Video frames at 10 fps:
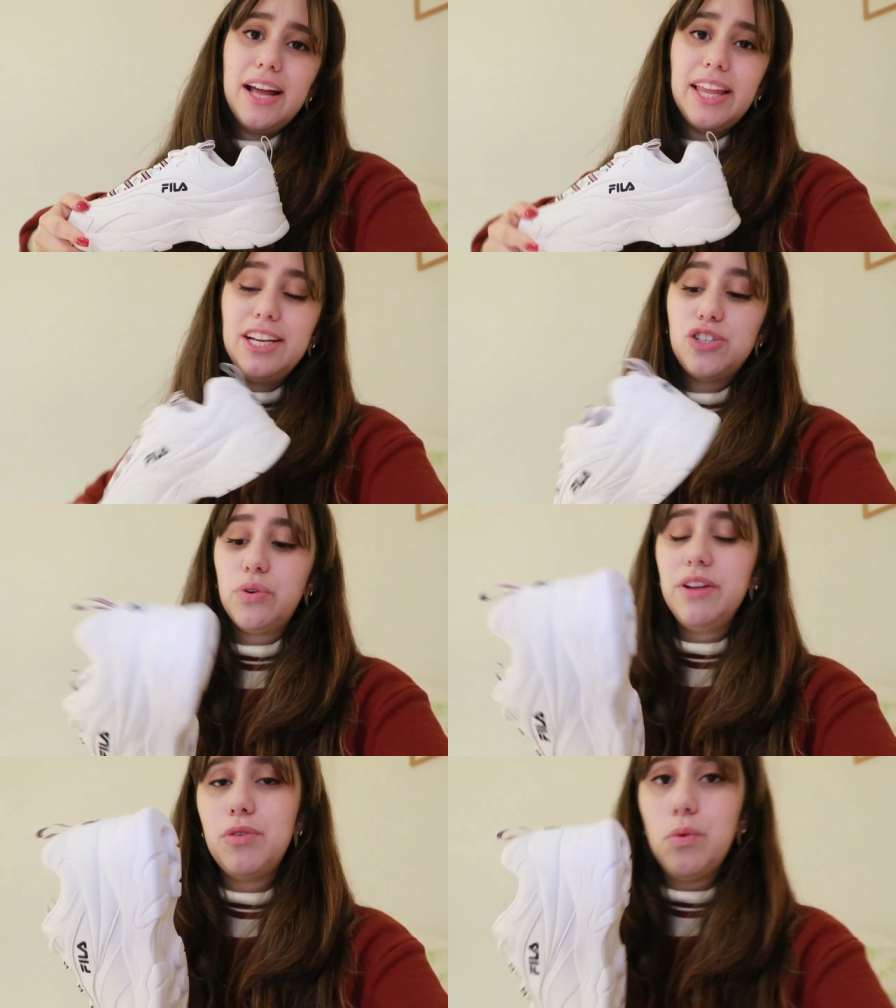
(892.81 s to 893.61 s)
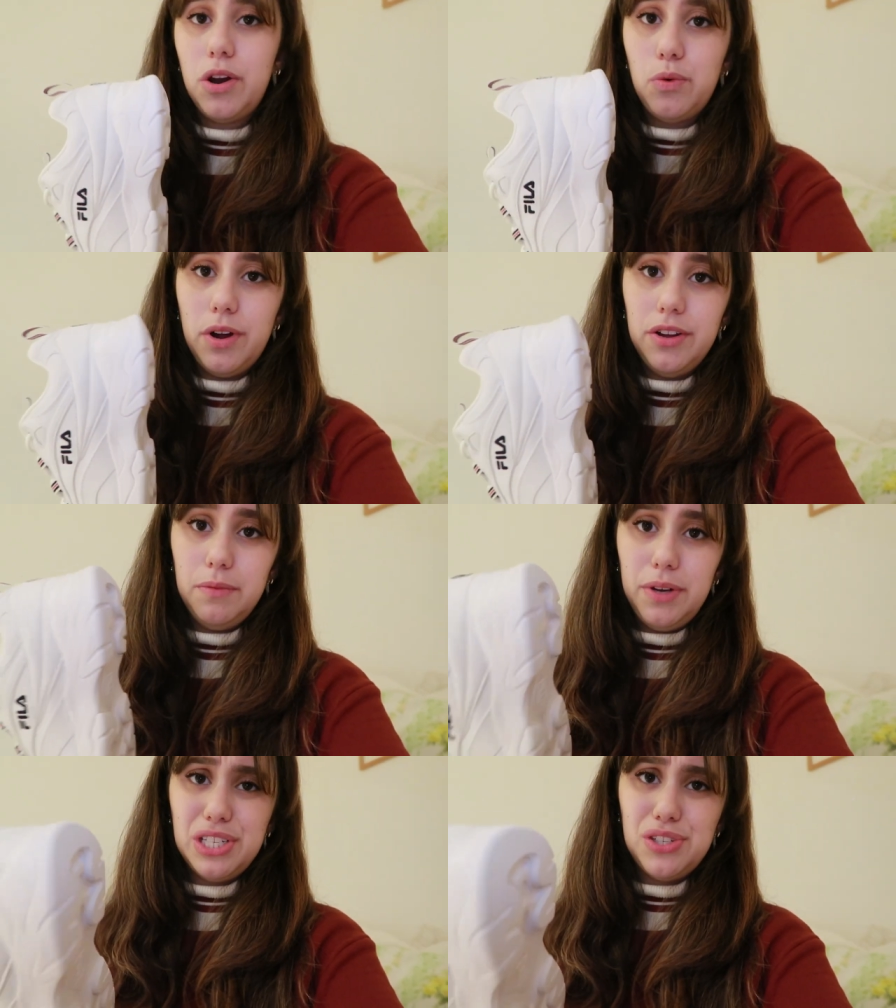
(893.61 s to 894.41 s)
I like don't even want to wear
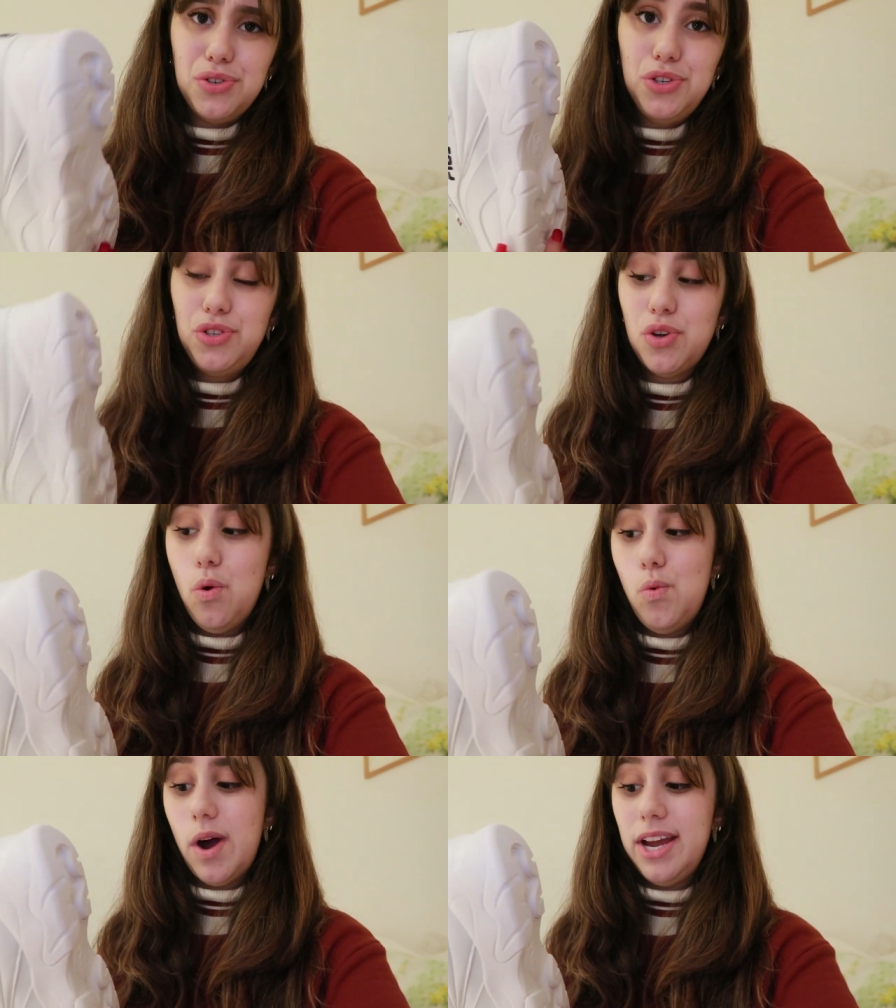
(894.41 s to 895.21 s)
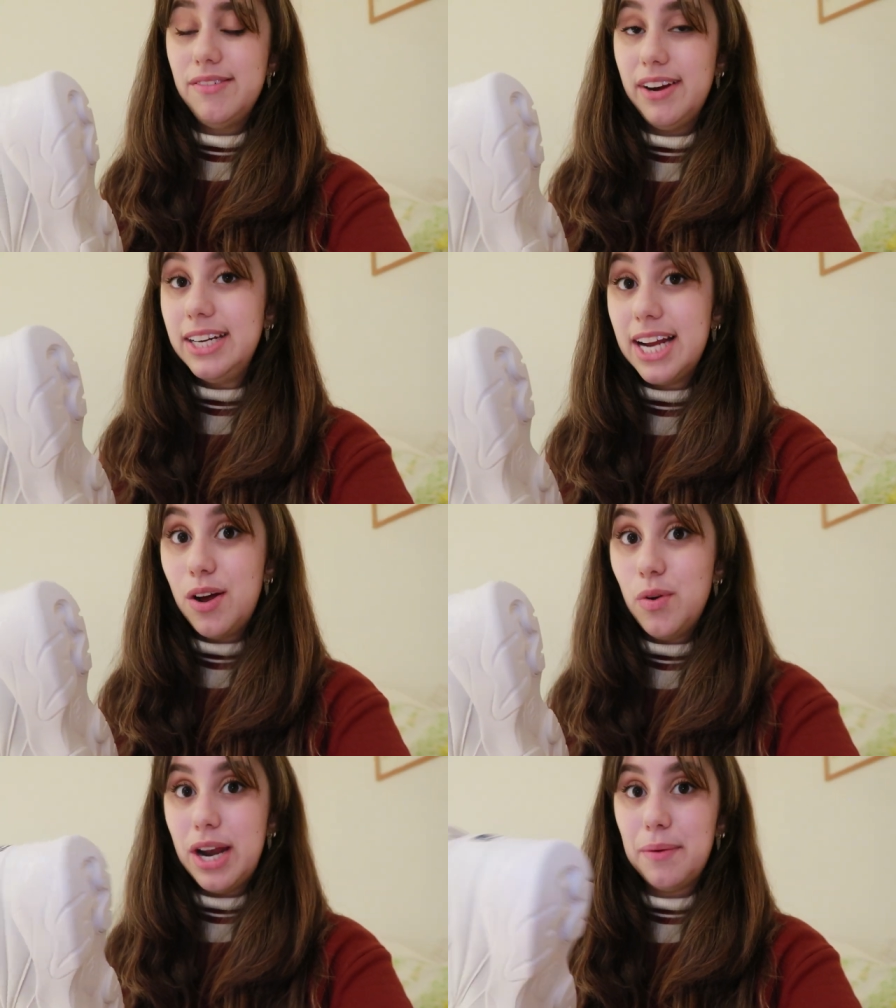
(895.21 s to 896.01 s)
them because they're so white right
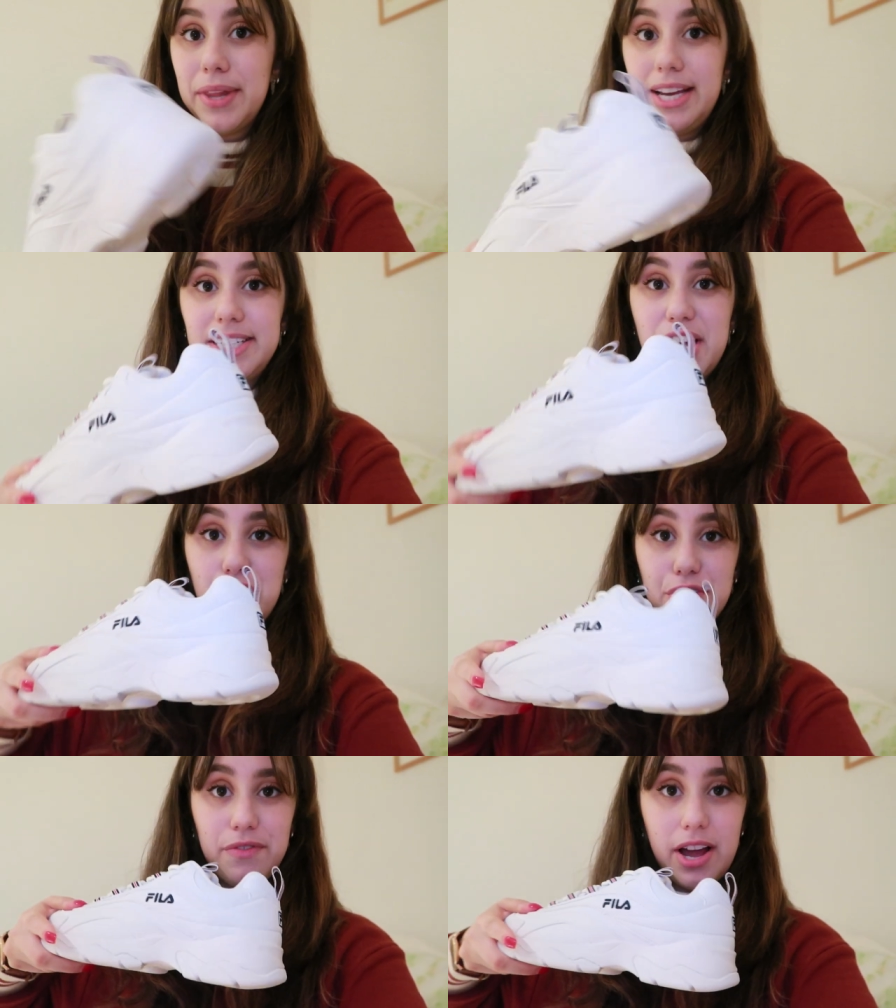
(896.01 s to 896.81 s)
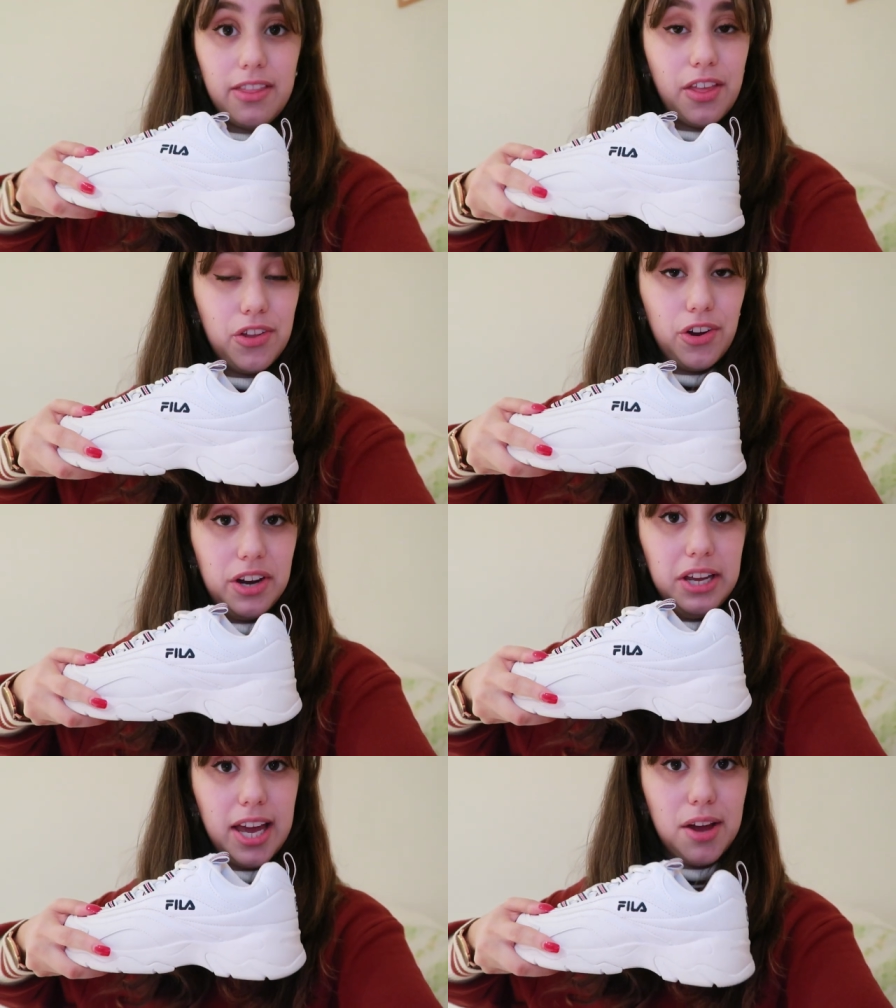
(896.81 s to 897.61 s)
now and I'm like terrified that they're
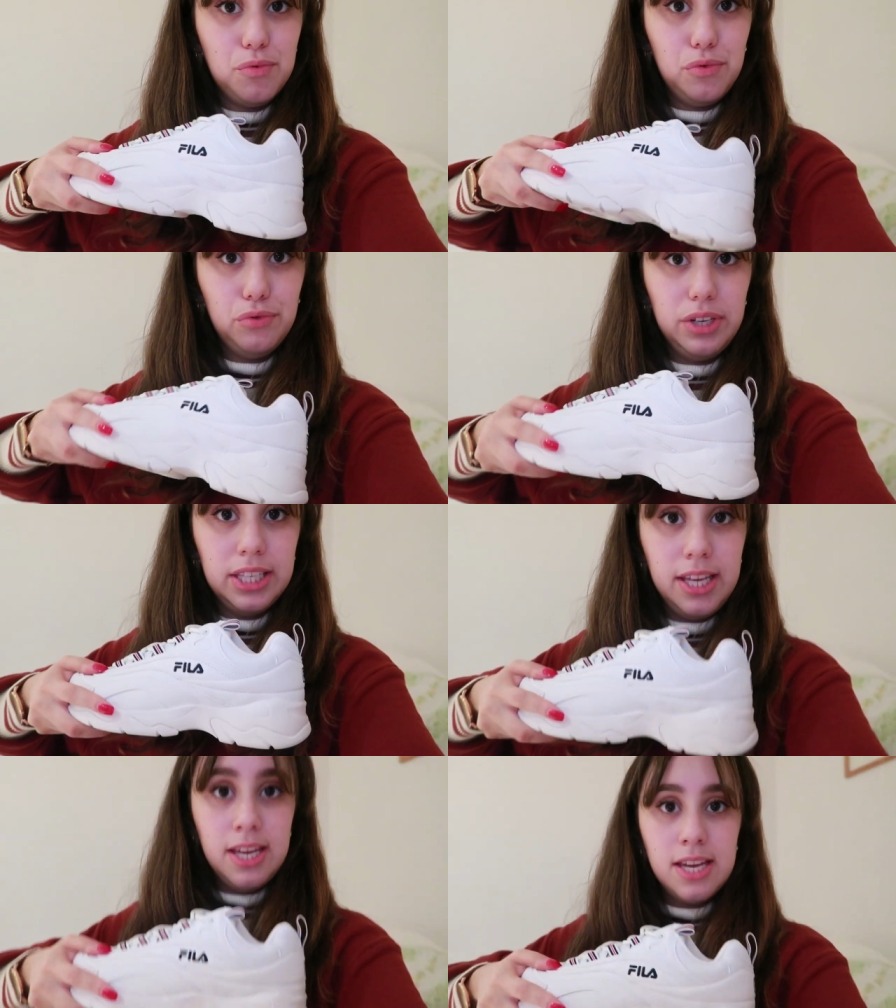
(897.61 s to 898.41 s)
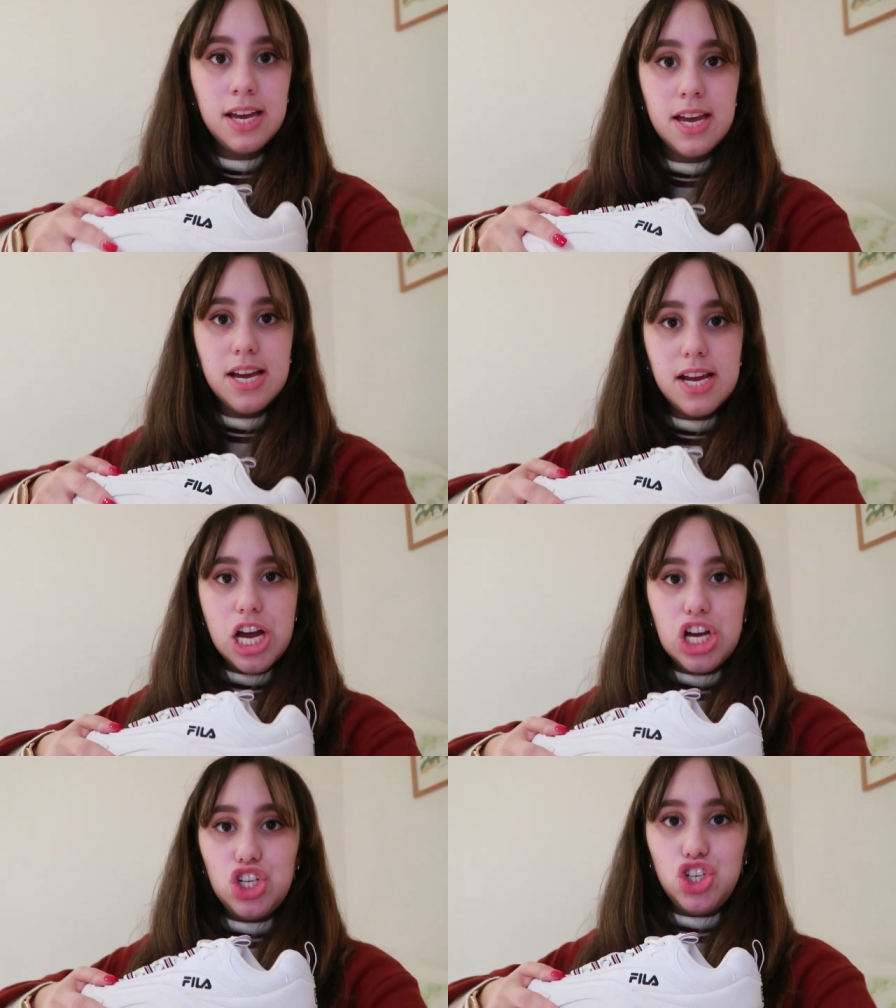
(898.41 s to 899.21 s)
gonna get really
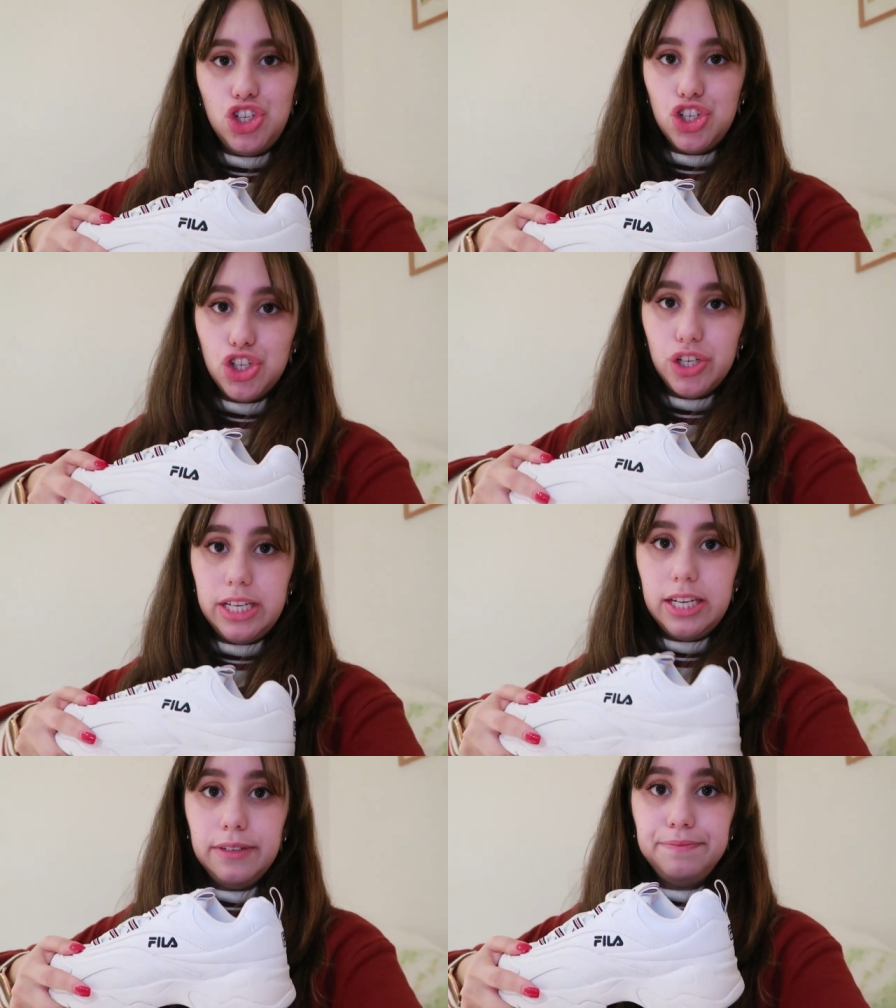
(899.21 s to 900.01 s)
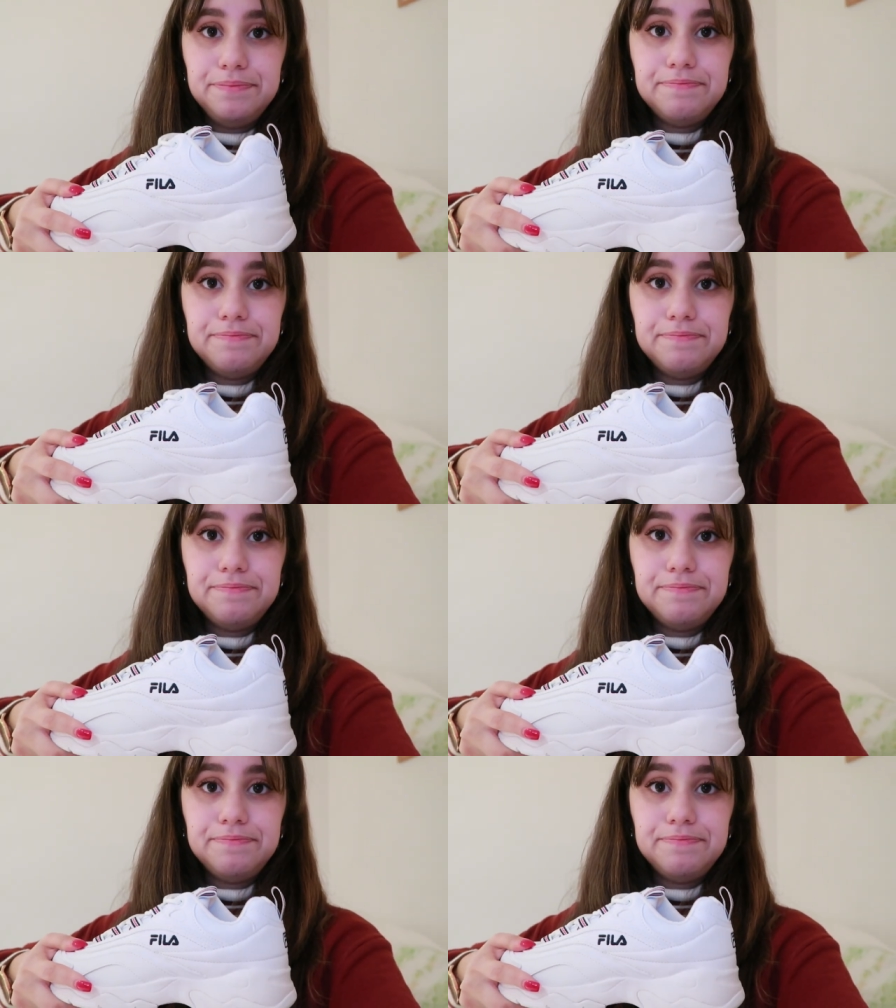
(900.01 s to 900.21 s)
dirty